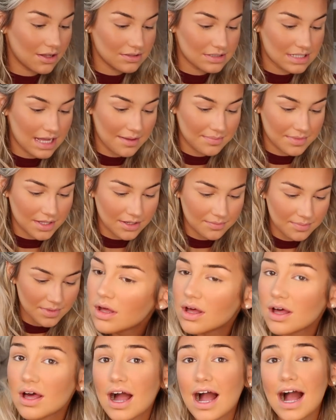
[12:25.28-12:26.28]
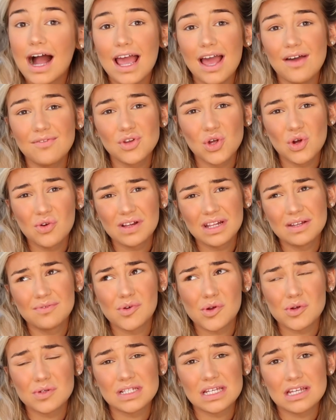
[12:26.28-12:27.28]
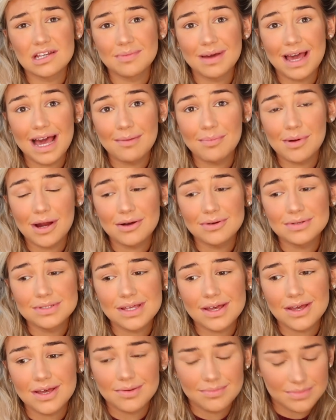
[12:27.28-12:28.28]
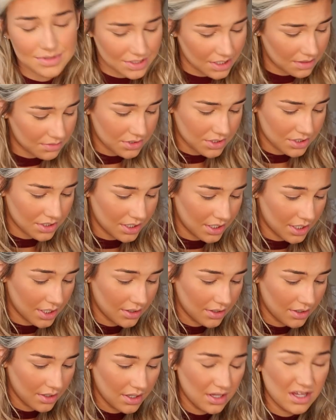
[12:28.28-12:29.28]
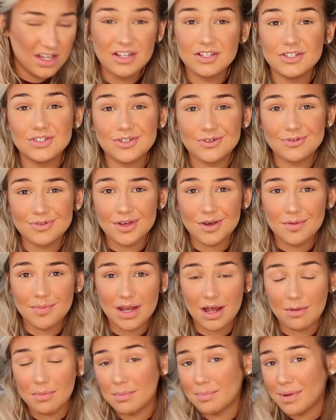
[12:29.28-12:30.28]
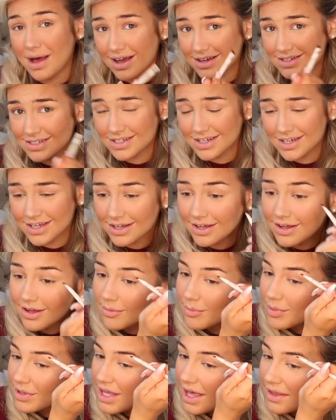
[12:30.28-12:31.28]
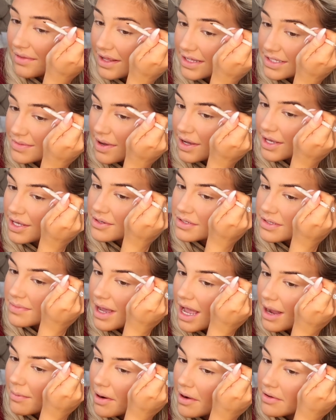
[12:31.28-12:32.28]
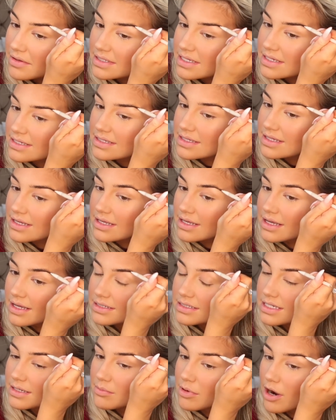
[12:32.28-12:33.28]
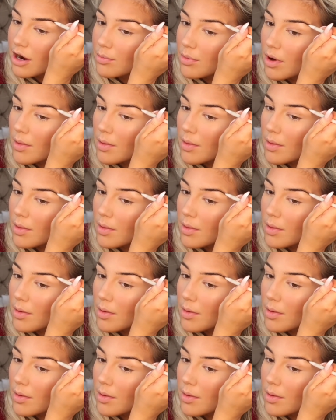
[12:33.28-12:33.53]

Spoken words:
a long time though. I have no really routine on my eyebrows, so I'm just gonna do them and I'll be back to you. But yeah, that's what I use on my eyebrows, is the Dip Brow